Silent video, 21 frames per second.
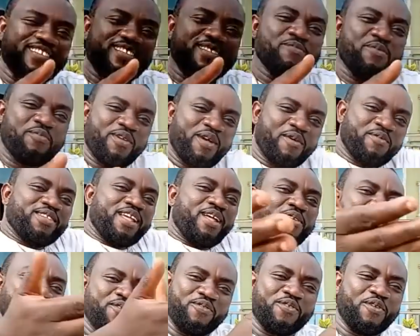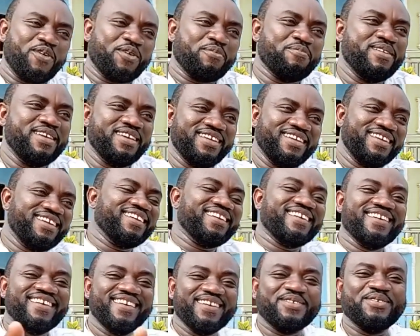Slim Joe Black will try to flog me again.
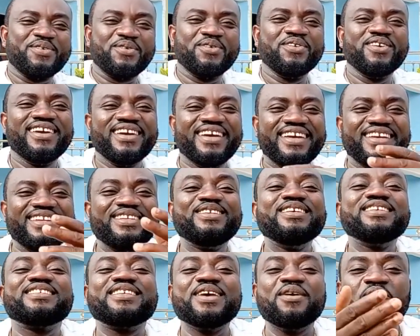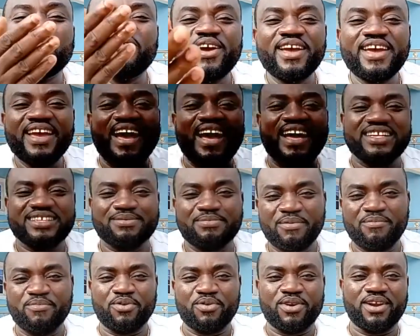So the same way as
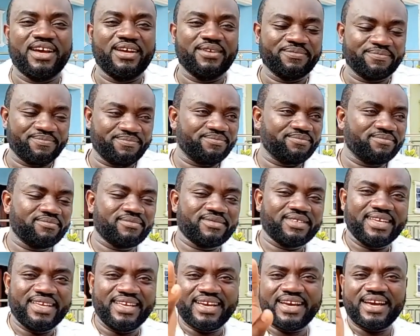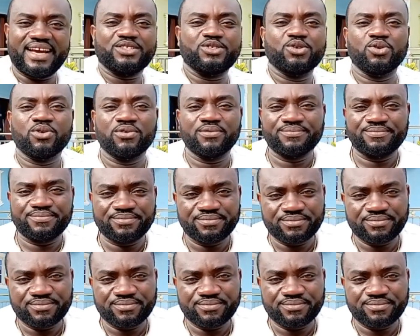my brother Ikato,